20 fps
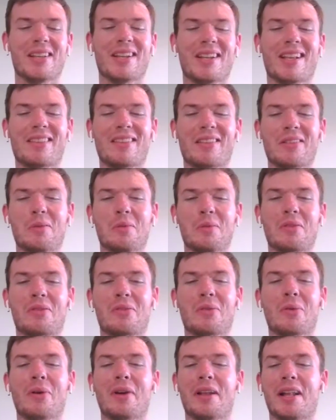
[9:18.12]
That's a cool
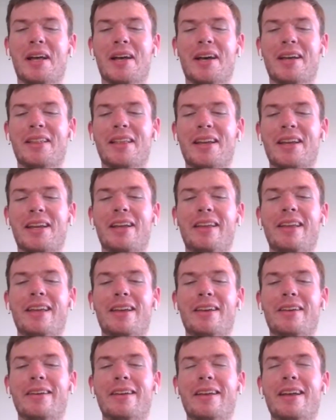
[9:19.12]
story, and I like how
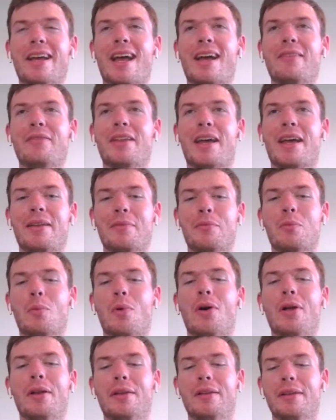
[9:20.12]
you have that
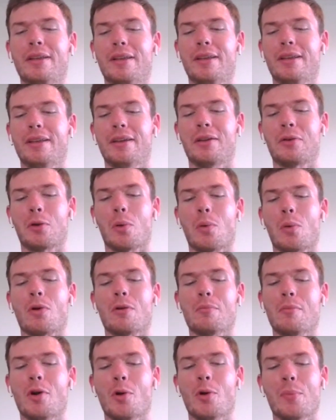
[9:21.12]
one
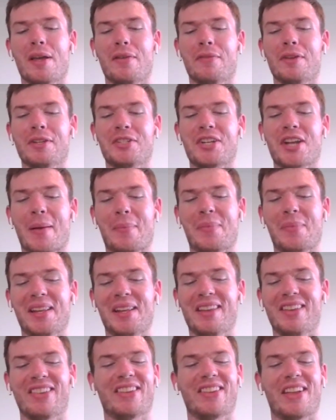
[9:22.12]
core moment of a
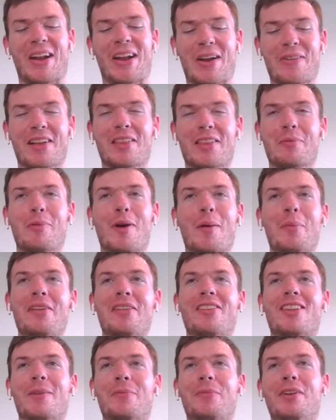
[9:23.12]
Japanese dinner. That's probably
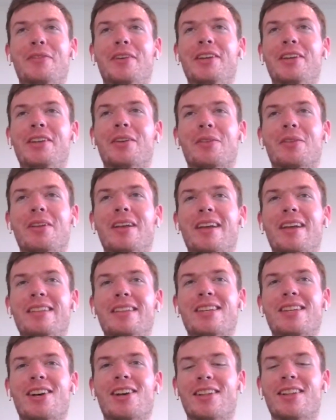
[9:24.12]
something that you'll
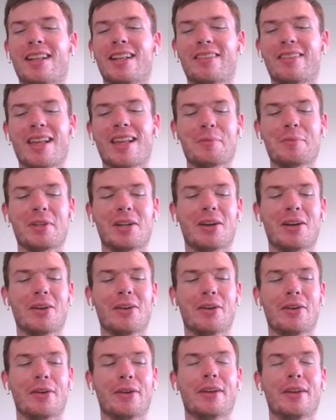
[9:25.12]
tell at a
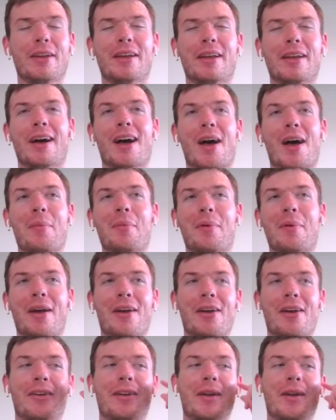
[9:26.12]
seminar or, um,
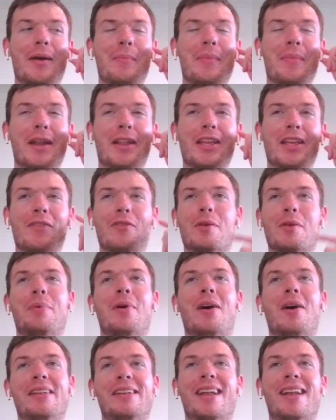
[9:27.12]
or at many other
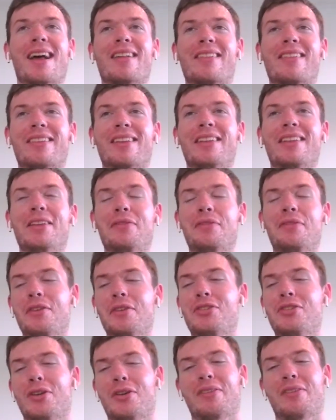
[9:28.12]
podcasts in the
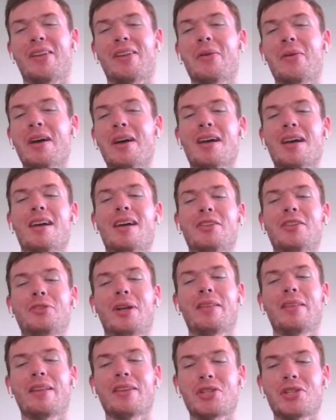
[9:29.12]
future. So
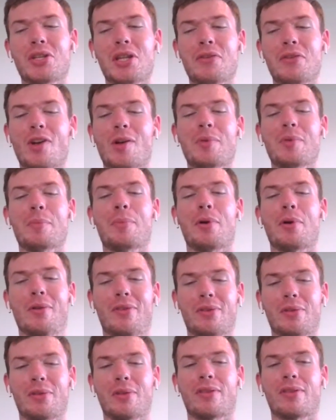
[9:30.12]
transitioning from the
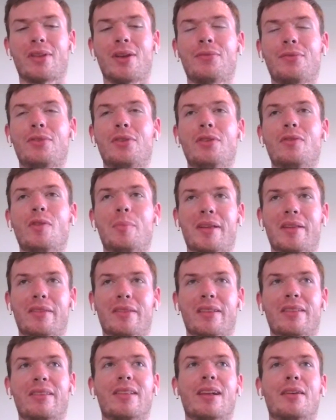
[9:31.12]
personal stuff to the
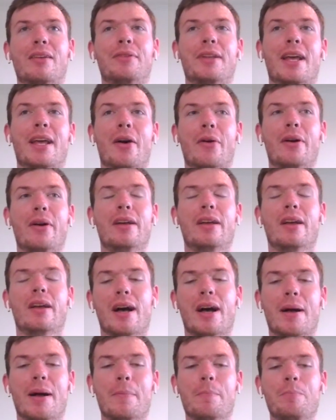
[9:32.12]
business stuff now.
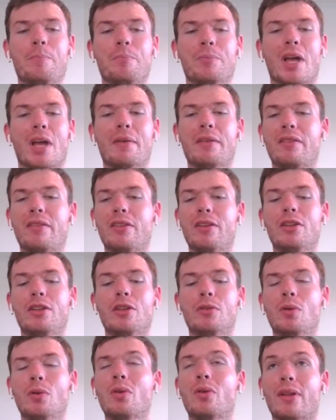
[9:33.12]
Um, obviously, you
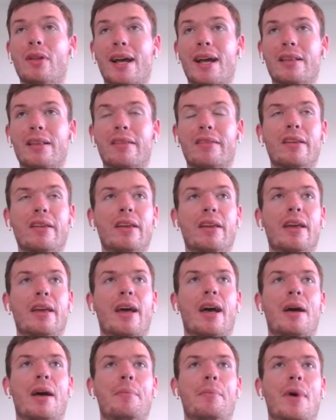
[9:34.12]
do Google Ads.
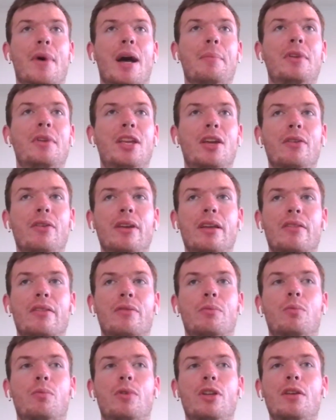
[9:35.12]
Um, I'm
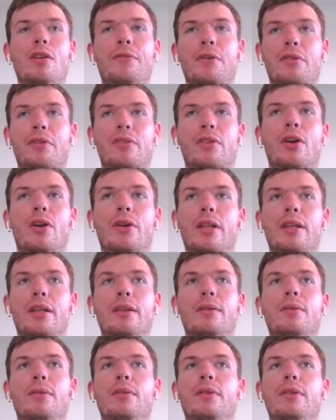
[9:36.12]
curious, when you first
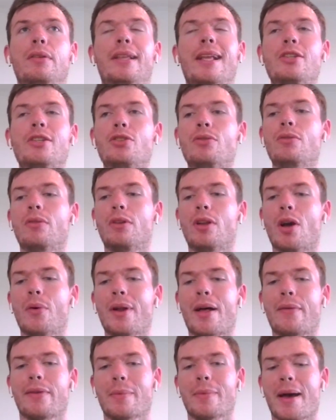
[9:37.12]
started, did you go
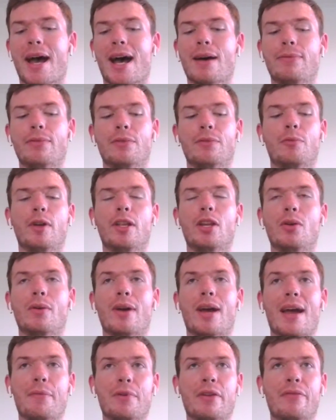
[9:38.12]
down the path of we do
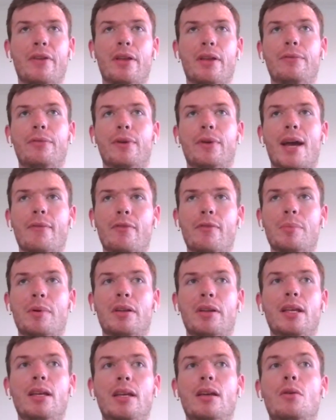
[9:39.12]
everything for
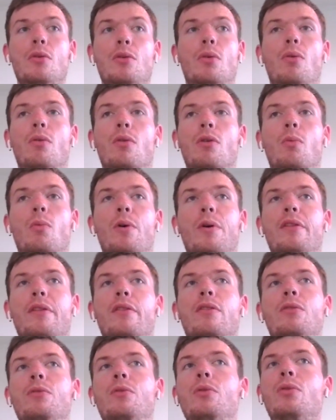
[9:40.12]
everybody, or
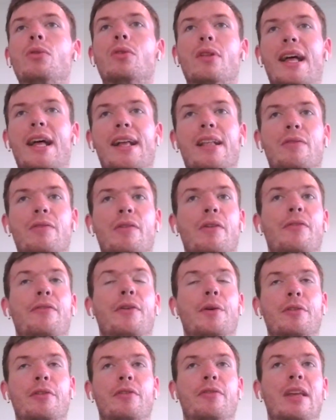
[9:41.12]
was Google Ads the
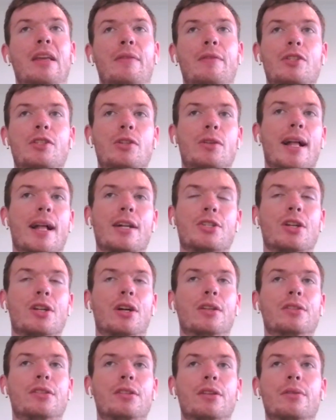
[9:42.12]
first thing that you latched
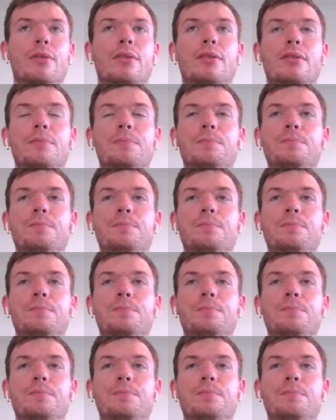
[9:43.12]
onto?